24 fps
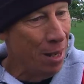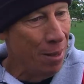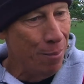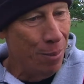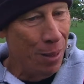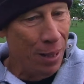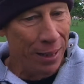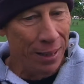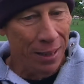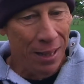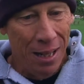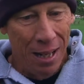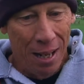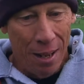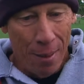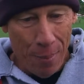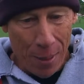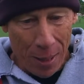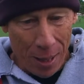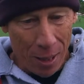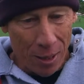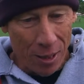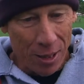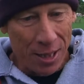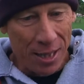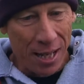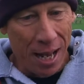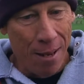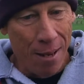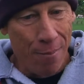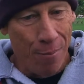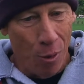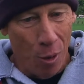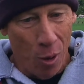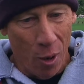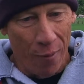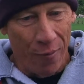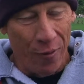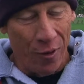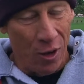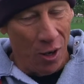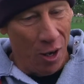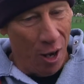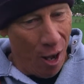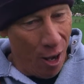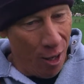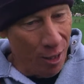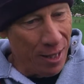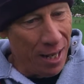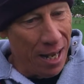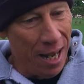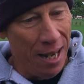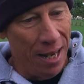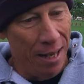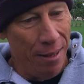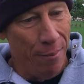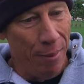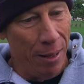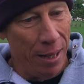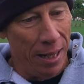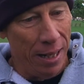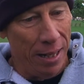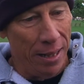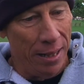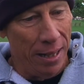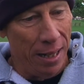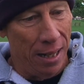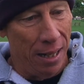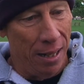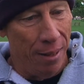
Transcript: But I've been on the state board for a long time, and